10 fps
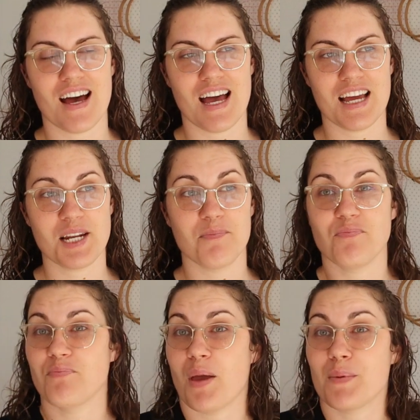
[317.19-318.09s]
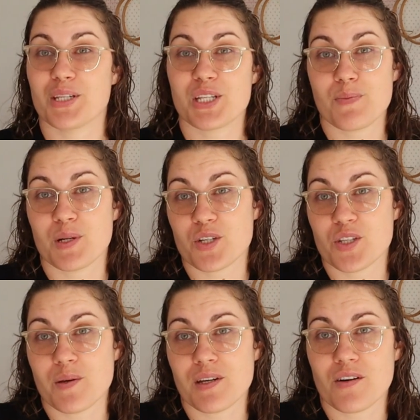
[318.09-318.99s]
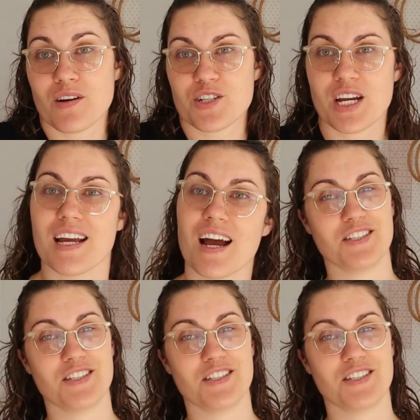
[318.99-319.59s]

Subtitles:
and maybe just a bunch of sewing and crochet.